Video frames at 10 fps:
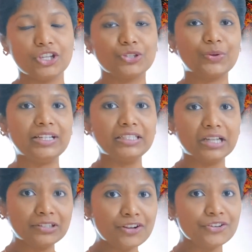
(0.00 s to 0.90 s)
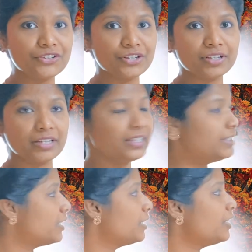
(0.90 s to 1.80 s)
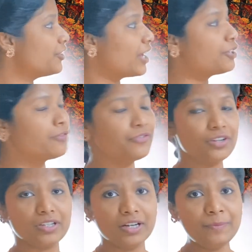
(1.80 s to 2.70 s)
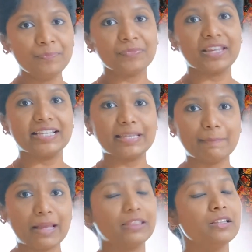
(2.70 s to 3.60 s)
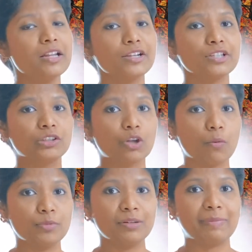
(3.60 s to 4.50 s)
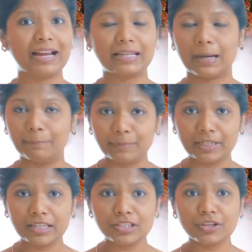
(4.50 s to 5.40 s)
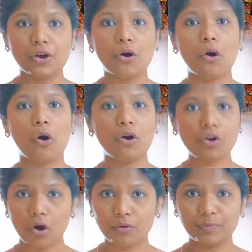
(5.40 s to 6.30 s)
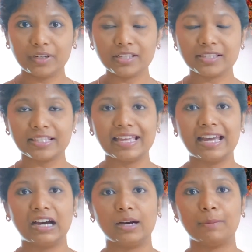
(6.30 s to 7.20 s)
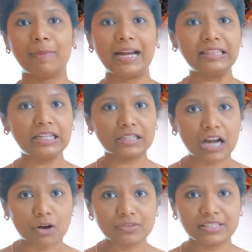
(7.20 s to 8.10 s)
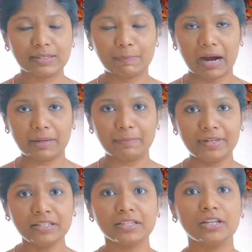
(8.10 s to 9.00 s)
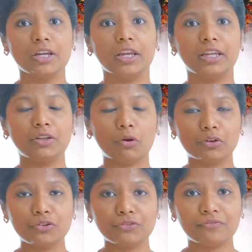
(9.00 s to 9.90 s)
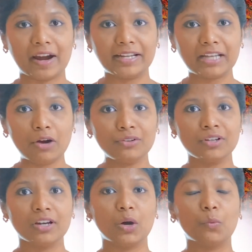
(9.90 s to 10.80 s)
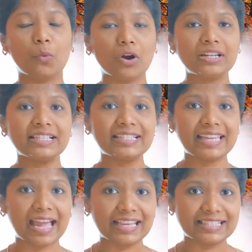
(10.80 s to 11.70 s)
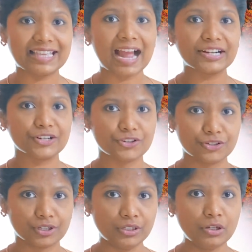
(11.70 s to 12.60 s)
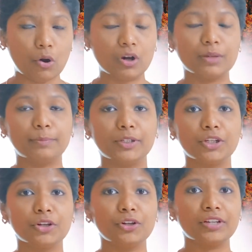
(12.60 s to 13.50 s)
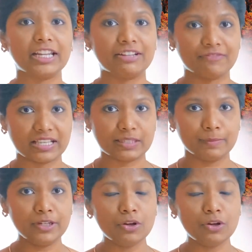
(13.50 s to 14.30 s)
internal rate of return is a method that is adopted by companies or corporates by the accounts department in order to find out what is the exact return on a particular investment